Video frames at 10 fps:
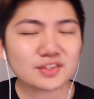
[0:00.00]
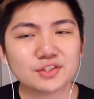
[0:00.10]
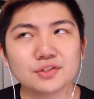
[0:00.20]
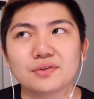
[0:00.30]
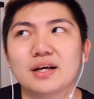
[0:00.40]

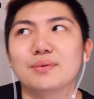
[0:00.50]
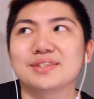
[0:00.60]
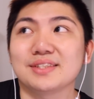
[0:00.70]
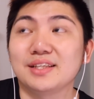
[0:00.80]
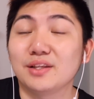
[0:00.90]
So that
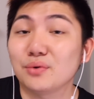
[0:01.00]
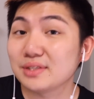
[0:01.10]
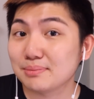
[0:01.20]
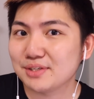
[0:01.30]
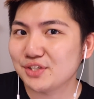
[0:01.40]
was the
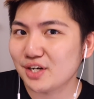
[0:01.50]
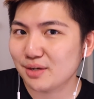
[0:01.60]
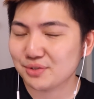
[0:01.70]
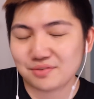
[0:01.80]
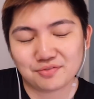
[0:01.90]
lowest budget
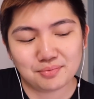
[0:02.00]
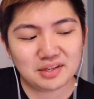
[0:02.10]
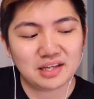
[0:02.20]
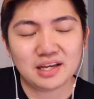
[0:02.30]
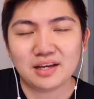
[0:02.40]
option for
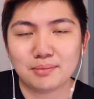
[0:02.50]
me,